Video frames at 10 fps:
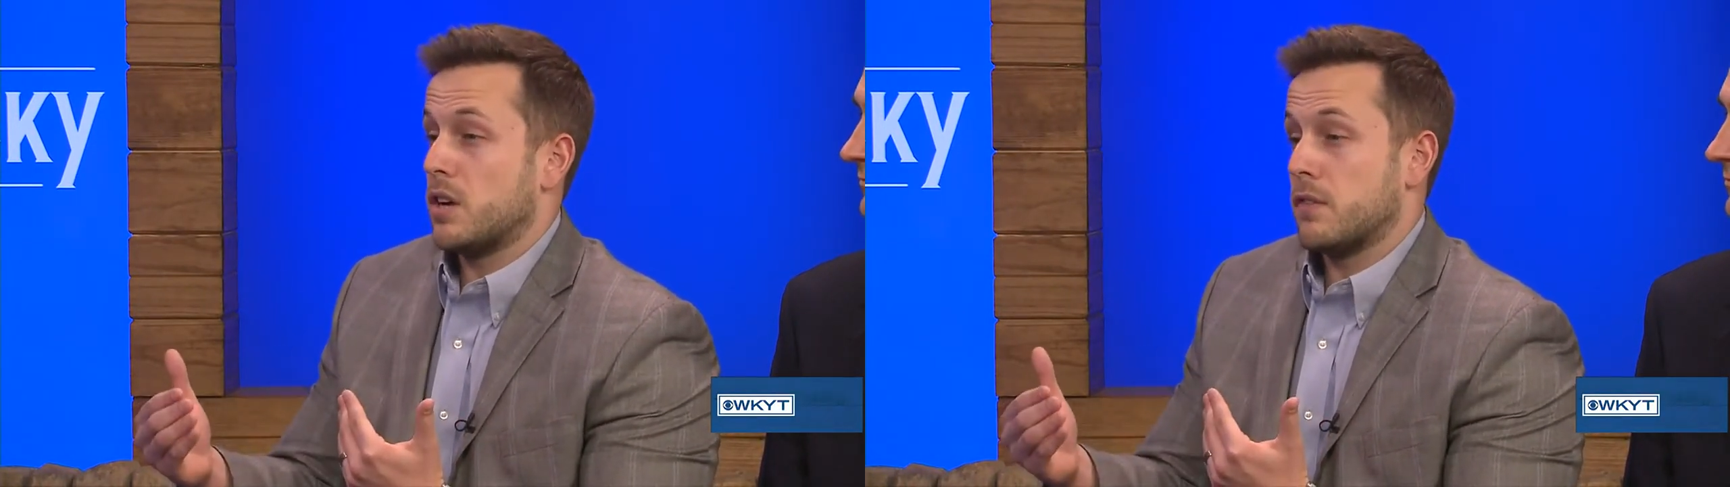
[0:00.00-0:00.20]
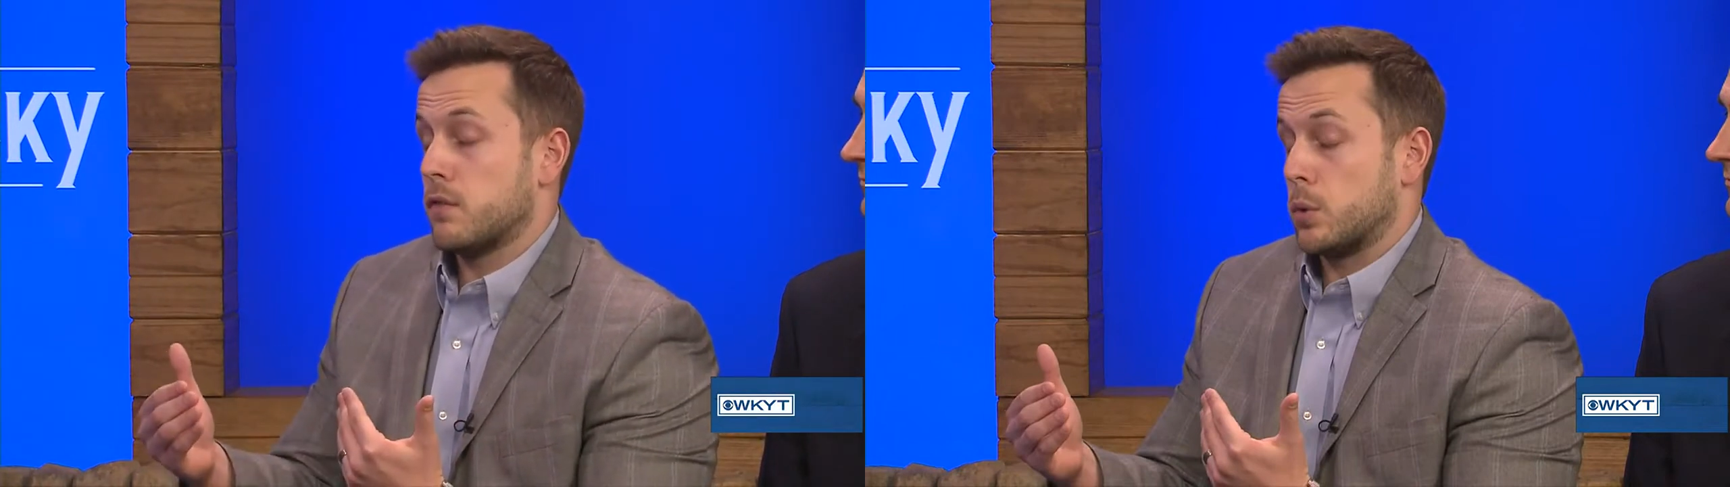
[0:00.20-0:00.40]

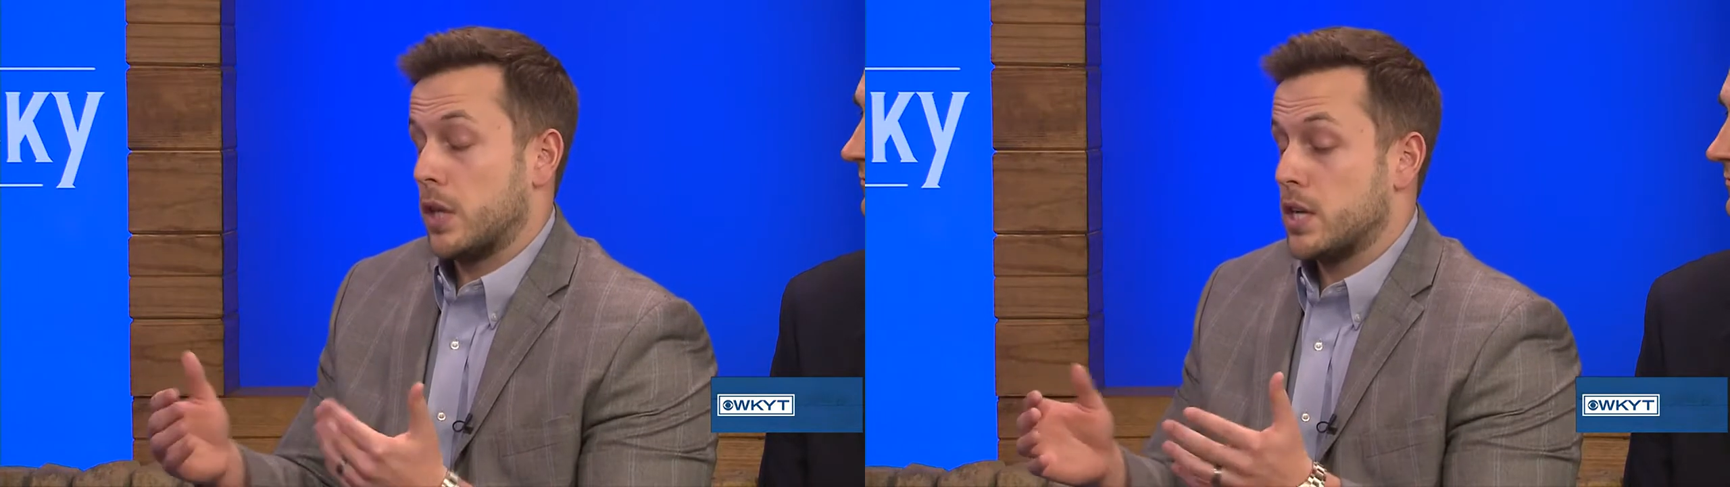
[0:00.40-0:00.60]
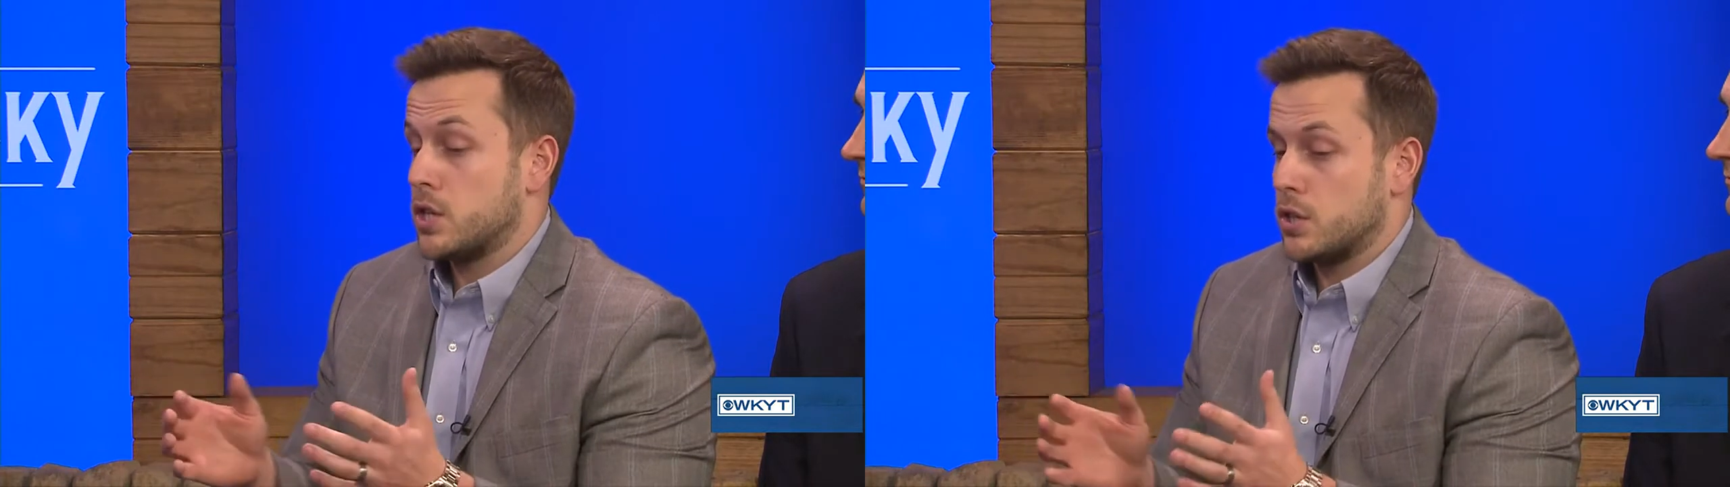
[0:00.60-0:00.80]
off of
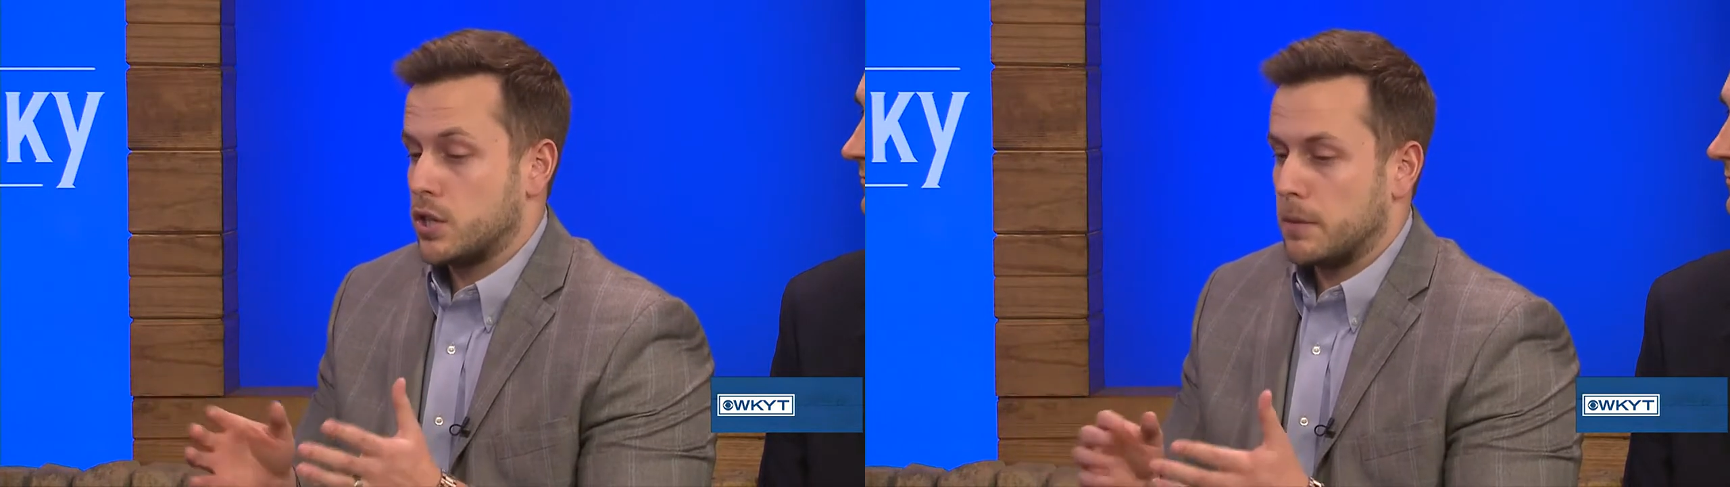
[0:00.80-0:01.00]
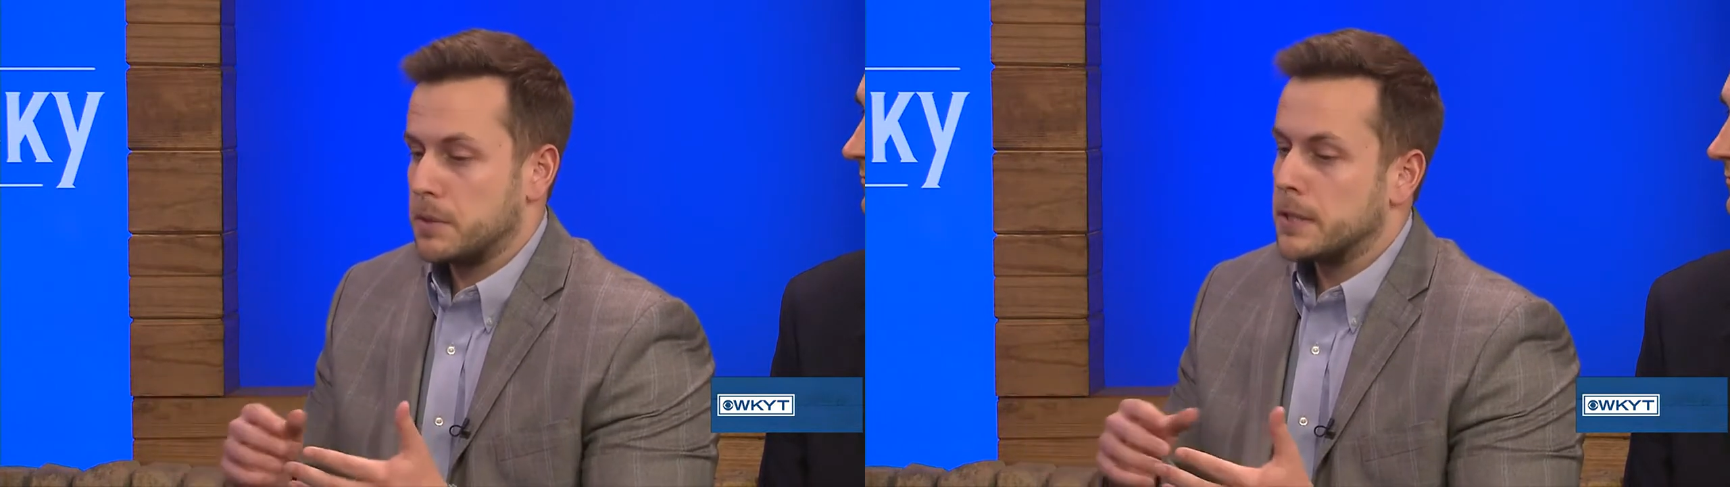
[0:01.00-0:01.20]

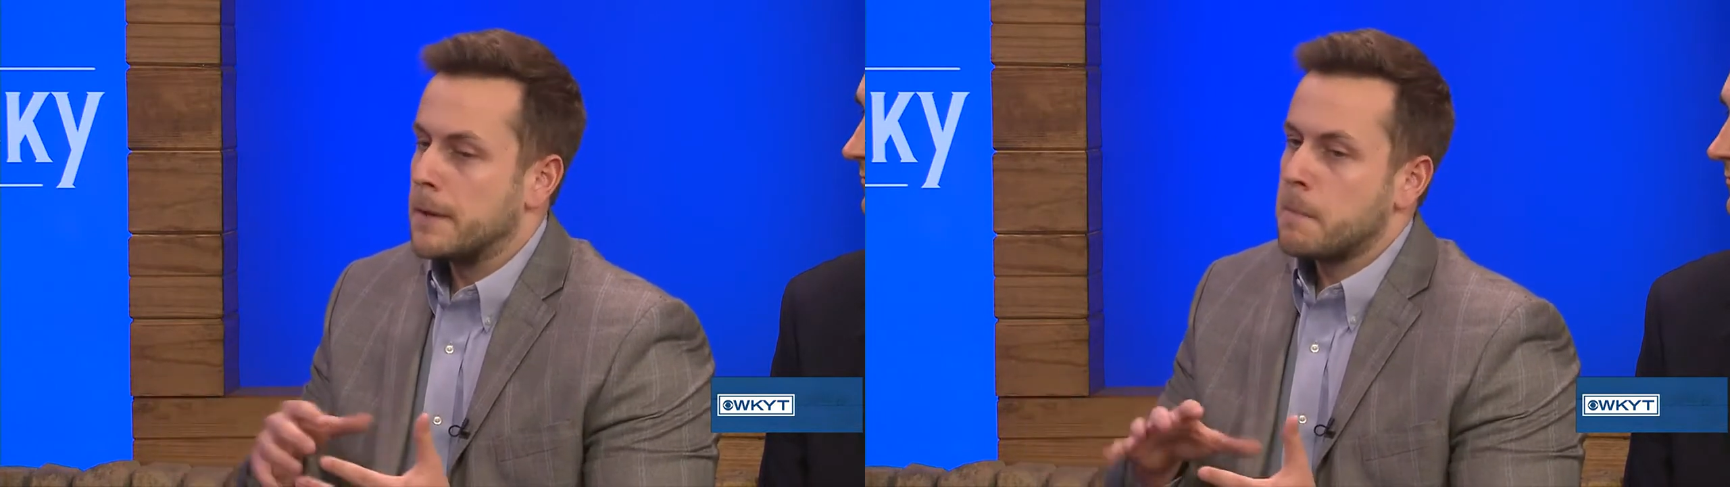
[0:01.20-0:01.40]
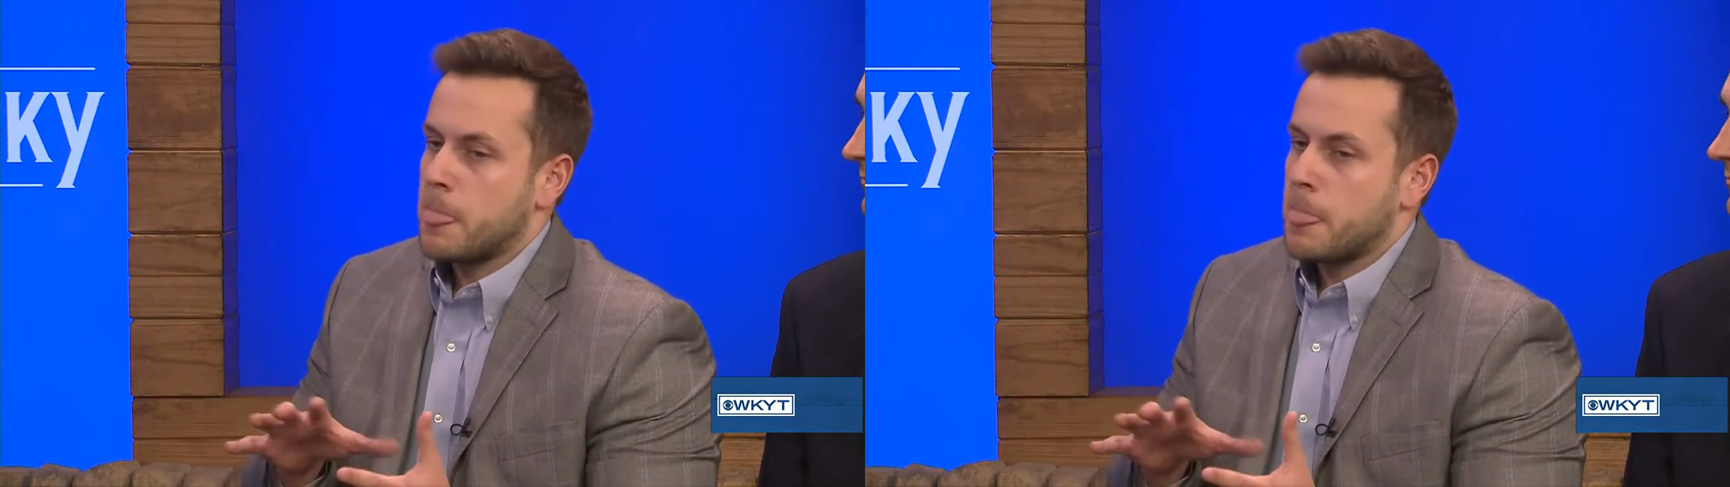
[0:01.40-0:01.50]
relationships.